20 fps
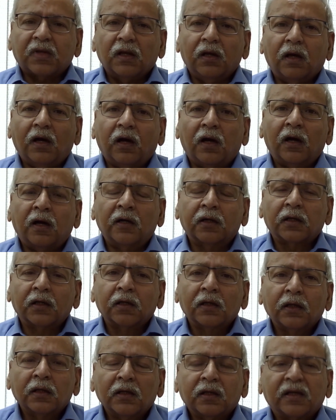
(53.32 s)
are
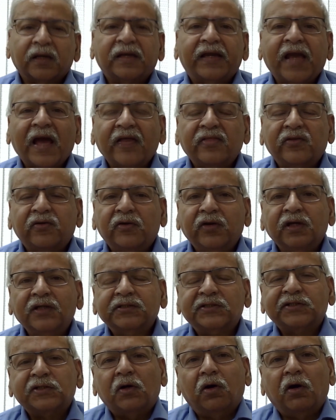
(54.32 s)

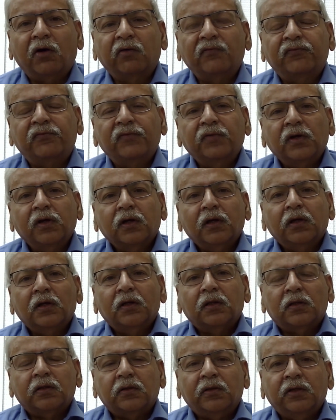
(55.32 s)
gatherings of
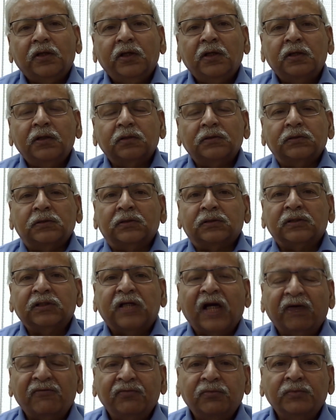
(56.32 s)
the
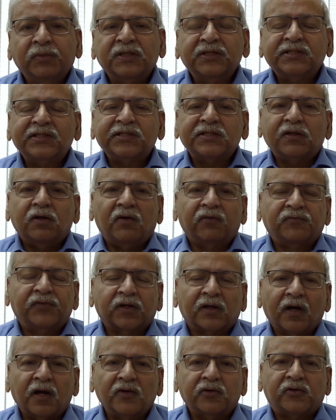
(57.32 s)
governments of
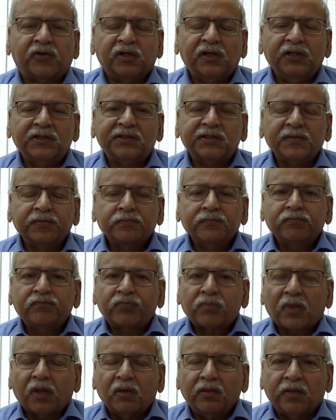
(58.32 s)
the countries
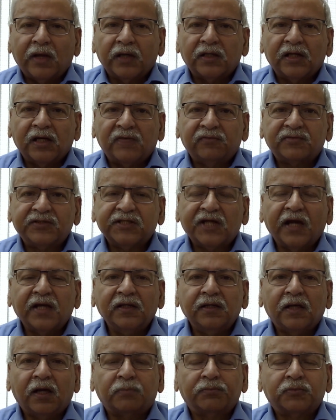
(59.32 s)
that have
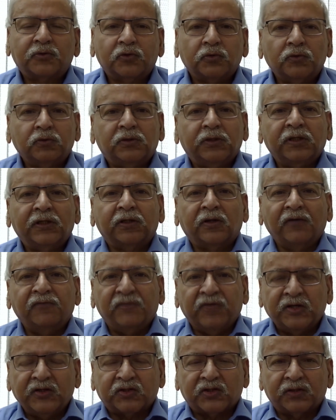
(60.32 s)
signed up to the
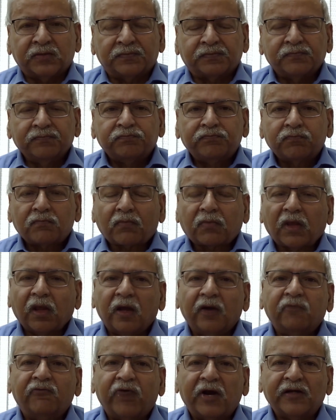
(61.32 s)
convention
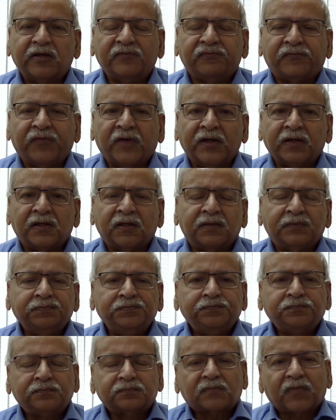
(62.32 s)
and ratified it.
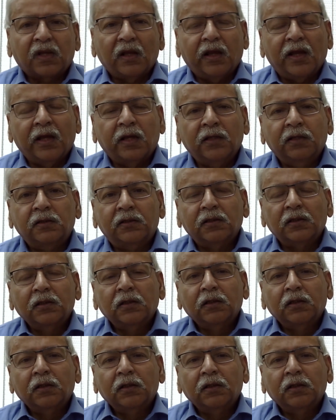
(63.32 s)
And